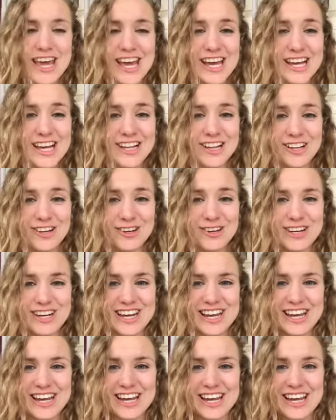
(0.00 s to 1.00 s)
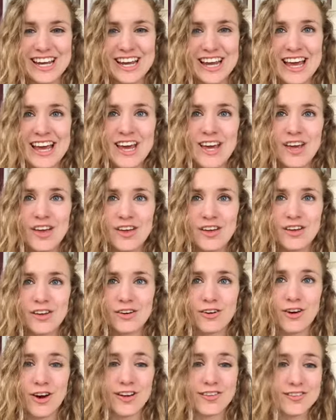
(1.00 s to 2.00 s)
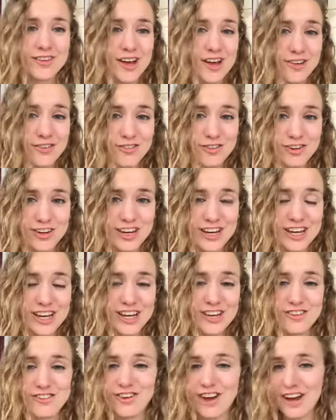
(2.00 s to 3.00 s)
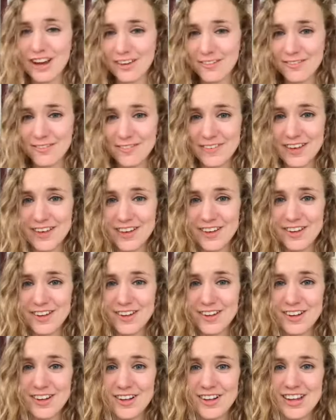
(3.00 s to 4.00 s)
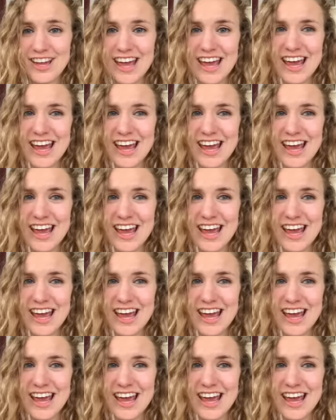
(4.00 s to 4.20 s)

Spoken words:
including cross country, track and field,